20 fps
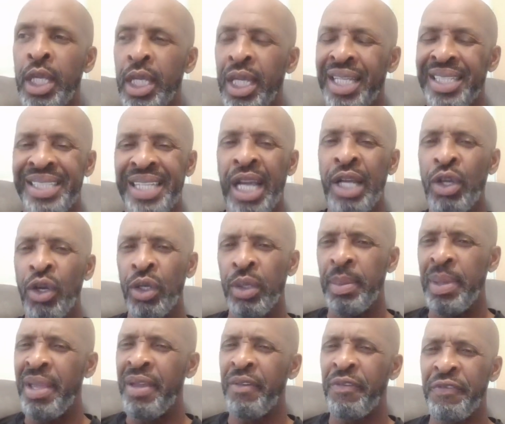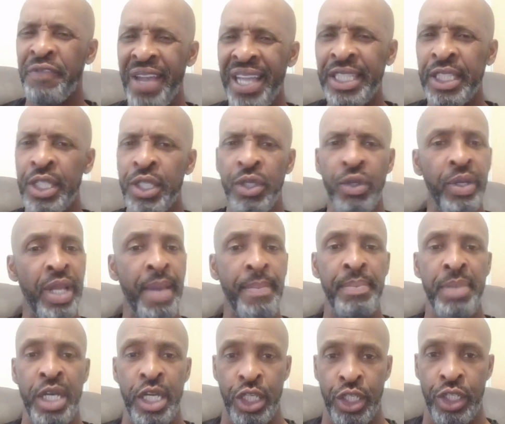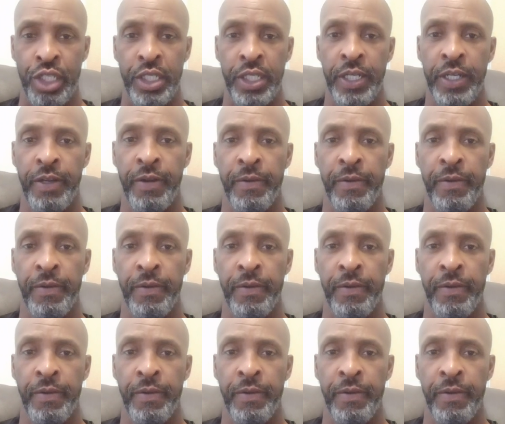is not going to be affecting you that much,